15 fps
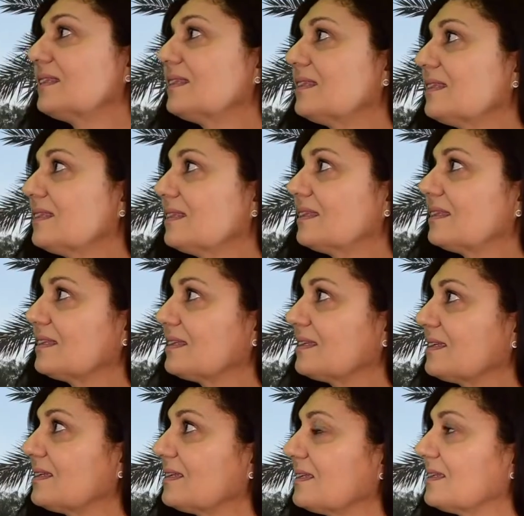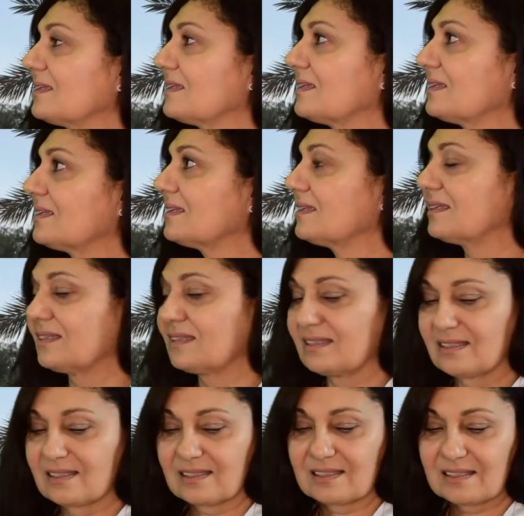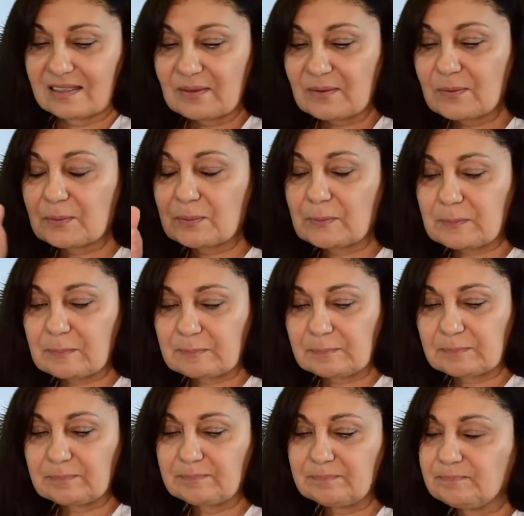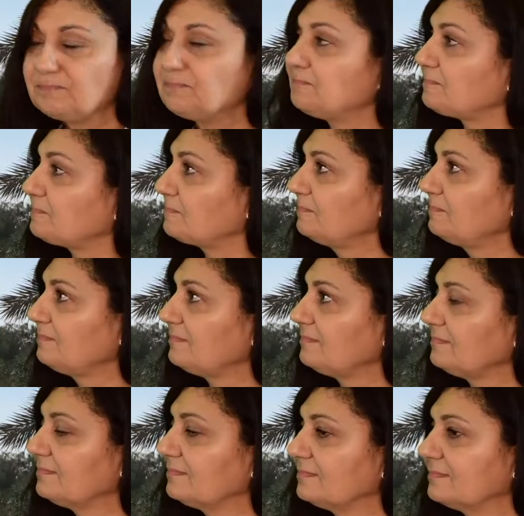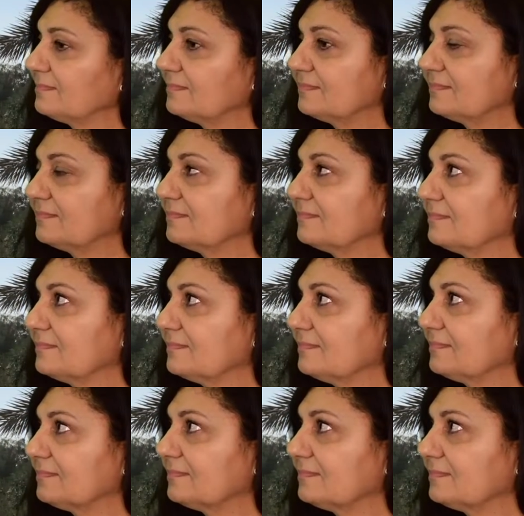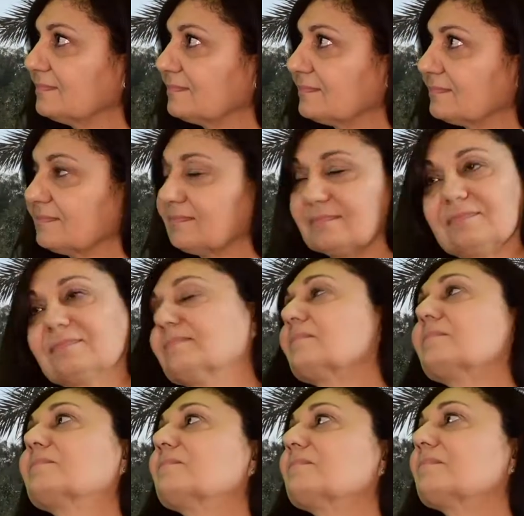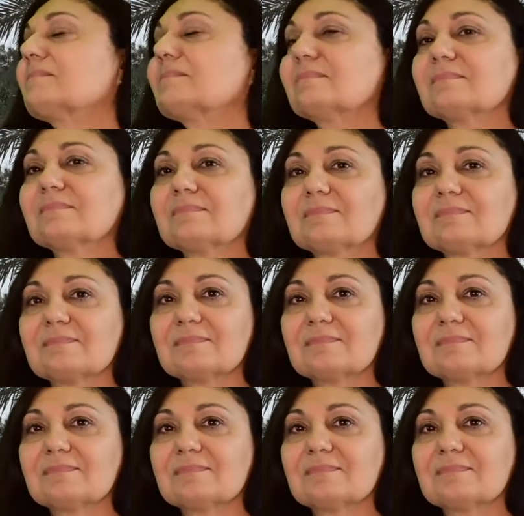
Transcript: No words are spoken by the person on screen.